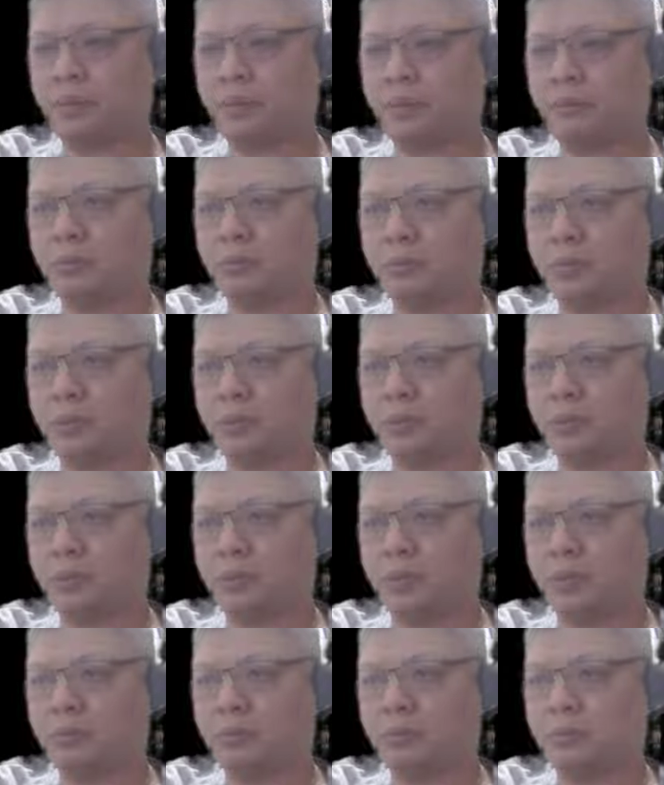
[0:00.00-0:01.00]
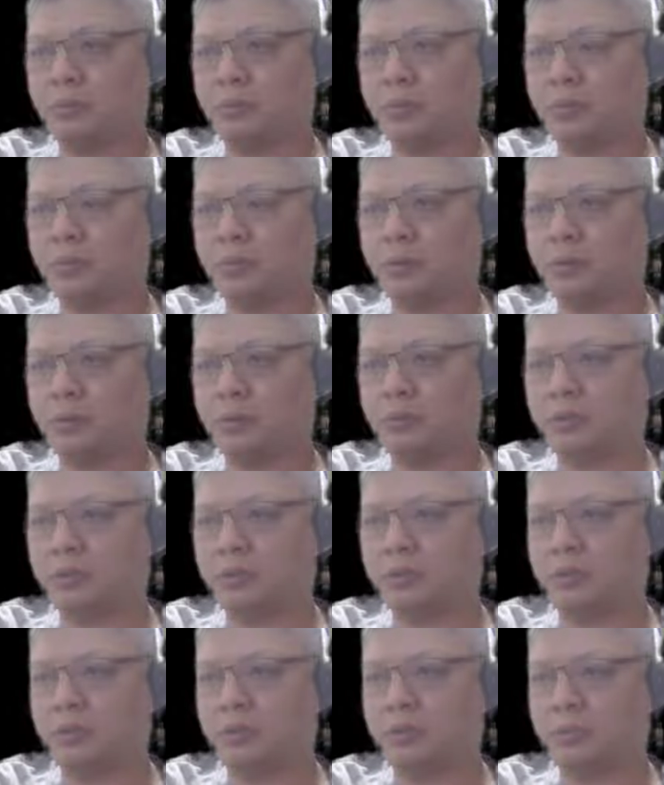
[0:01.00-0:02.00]
So this would again
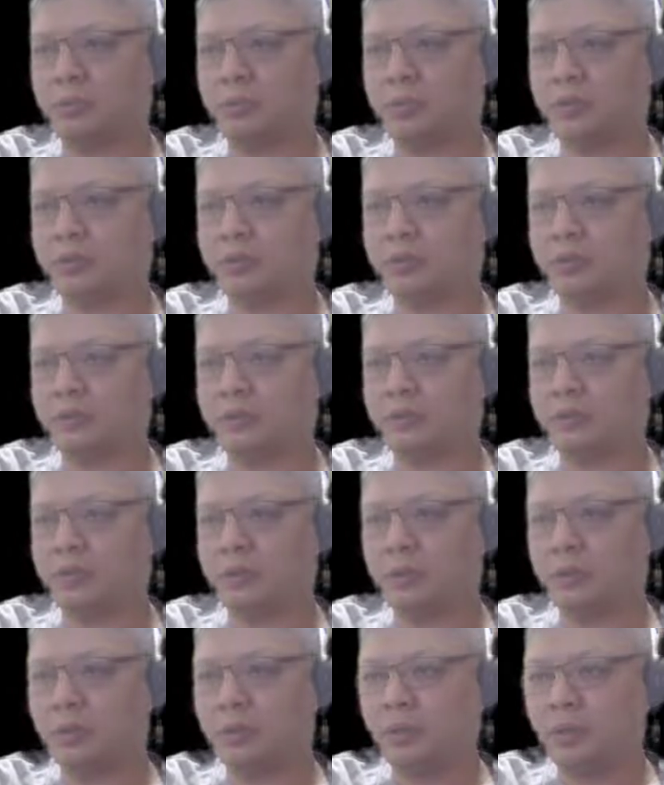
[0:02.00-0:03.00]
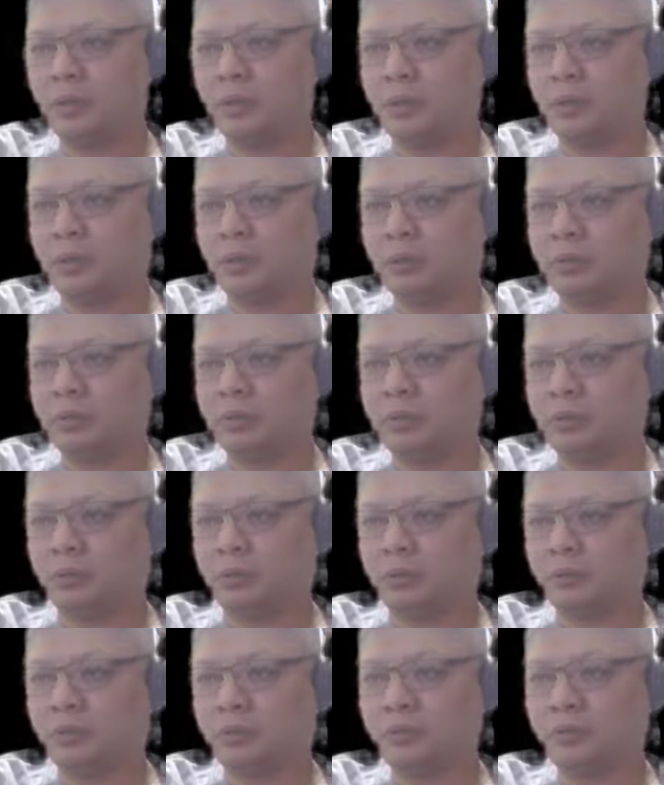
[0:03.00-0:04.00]
constitute a waste of
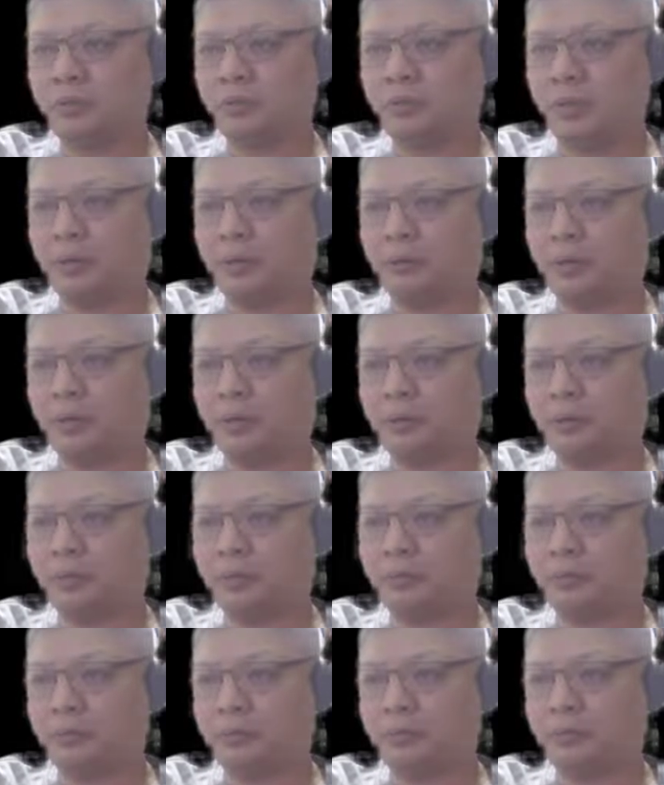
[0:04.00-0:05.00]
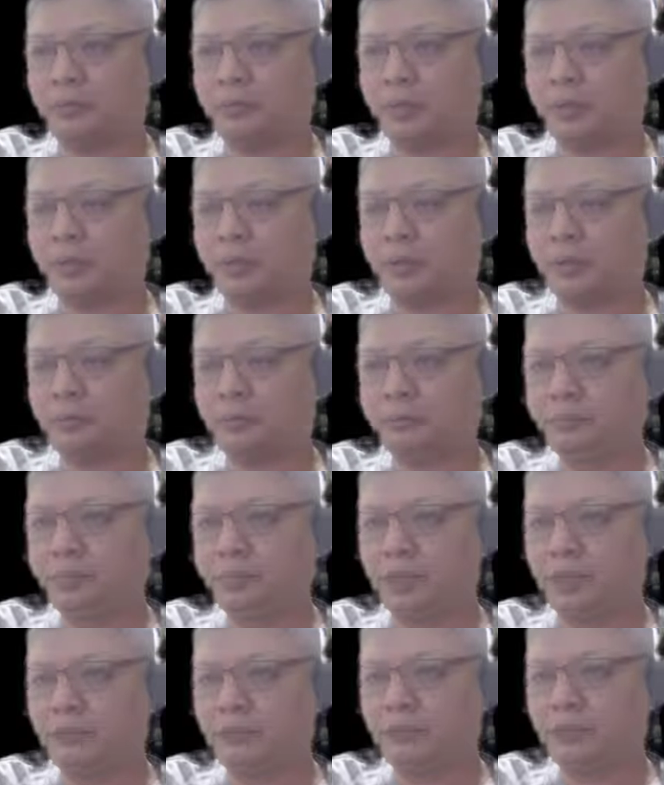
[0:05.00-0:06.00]
2 moves by red to move the
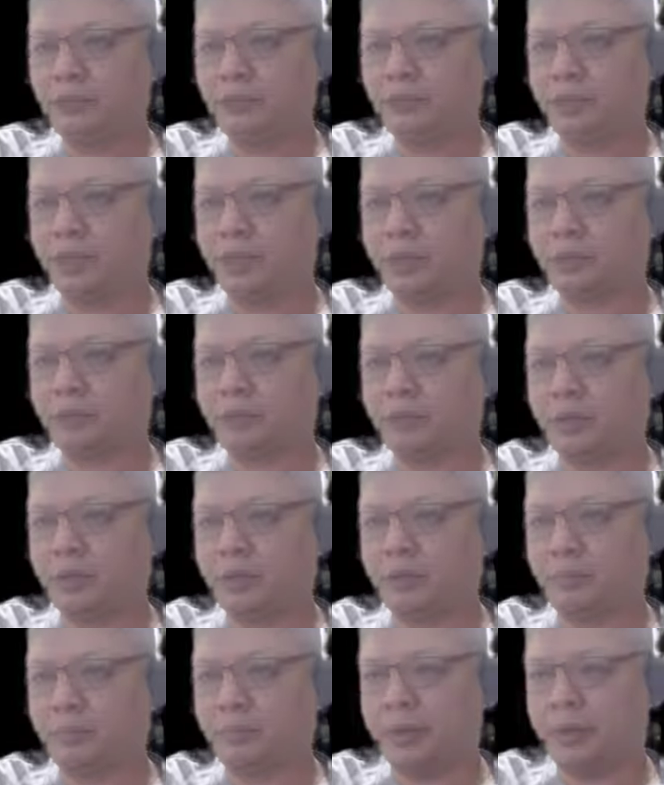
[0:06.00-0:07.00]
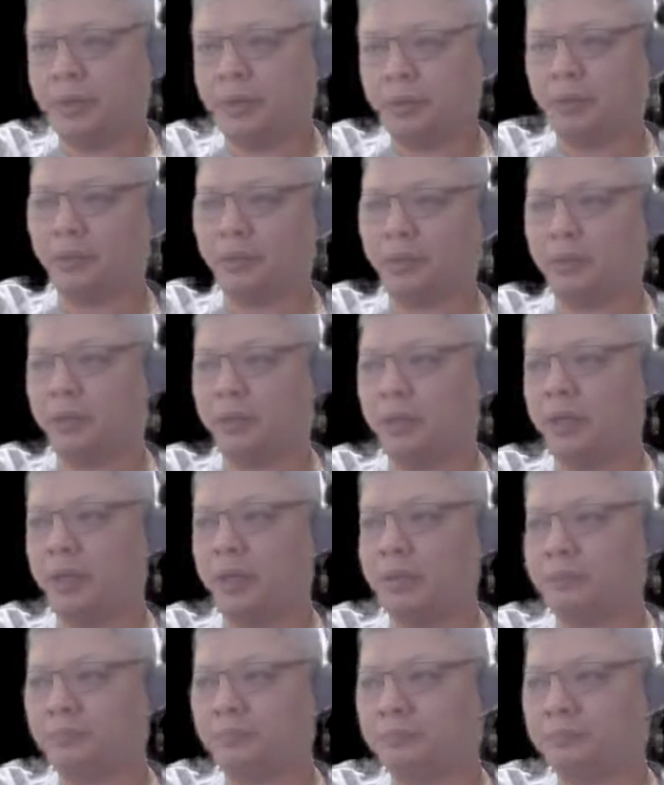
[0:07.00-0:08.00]
elephant to the edge file and back
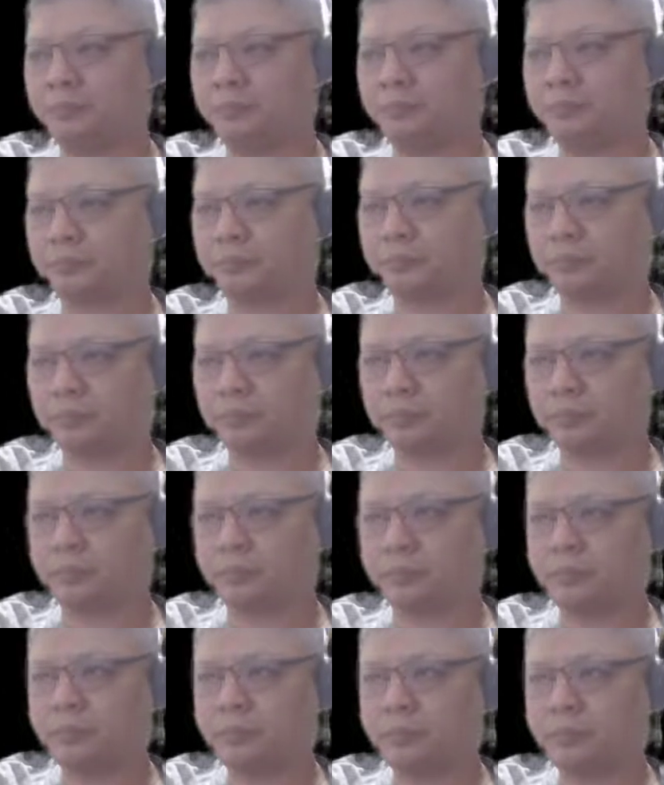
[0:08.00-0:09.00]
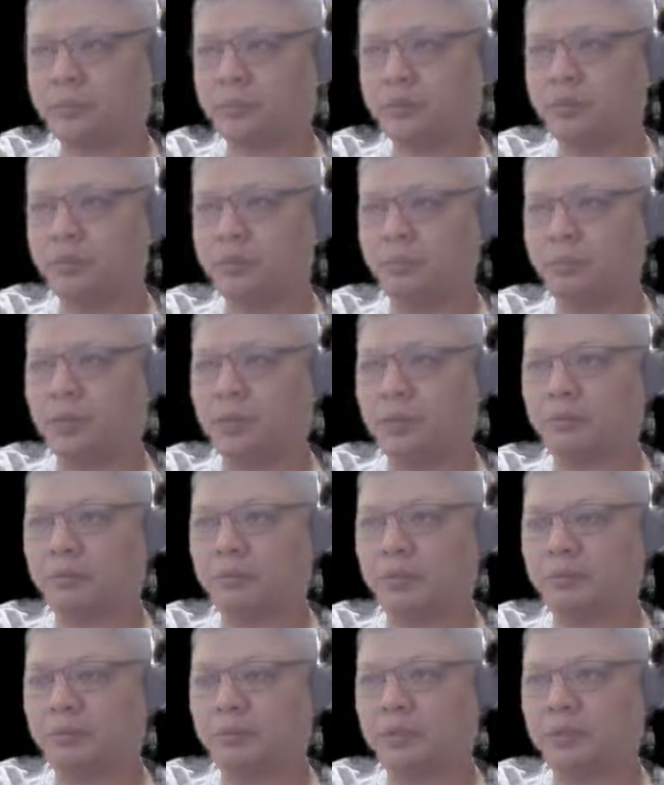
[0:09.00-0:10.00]
again. So
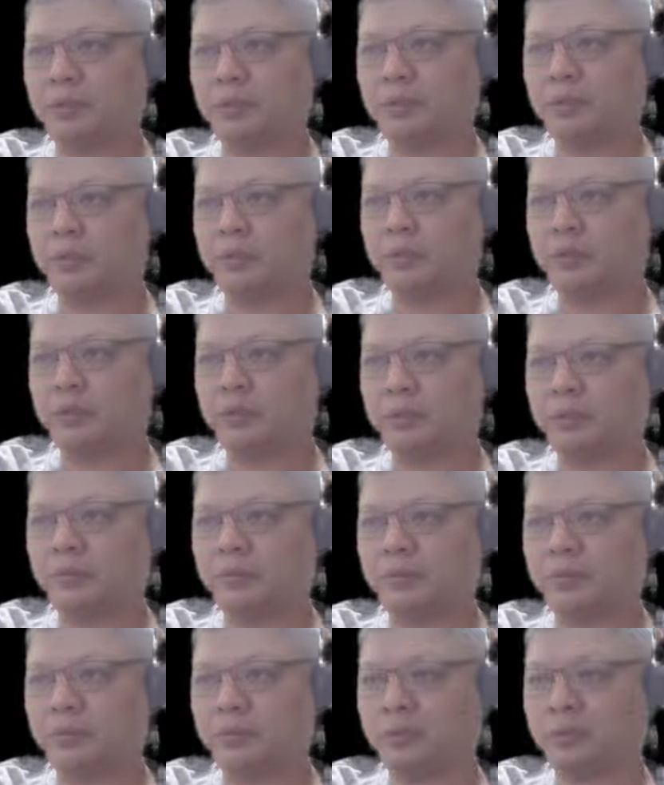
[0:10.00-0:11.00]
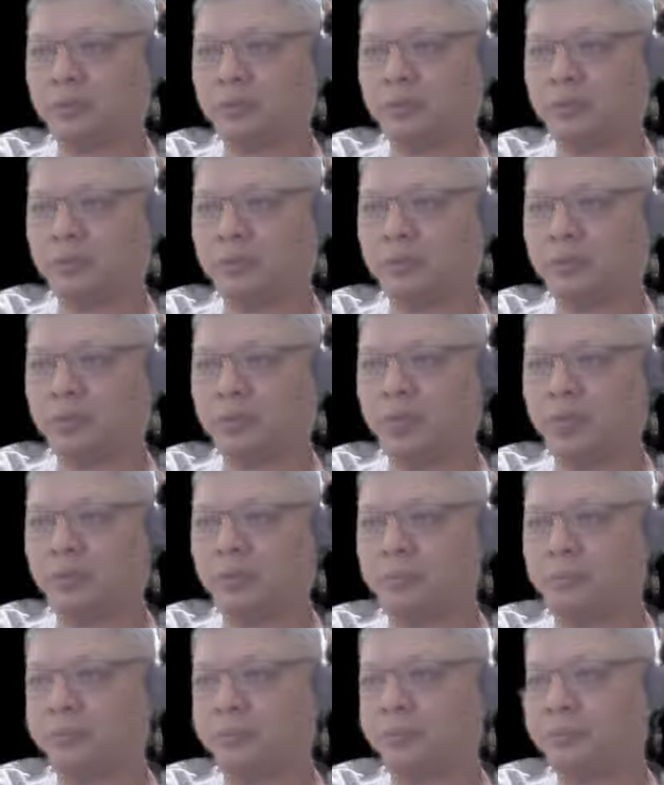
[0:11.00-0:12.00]
black would have seized the initiative at this point in
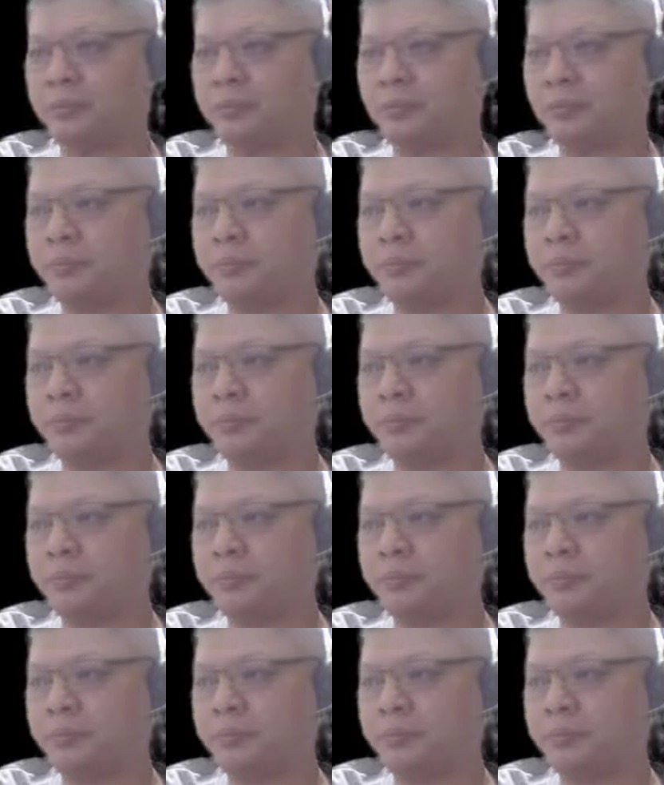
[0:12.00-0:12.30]
time.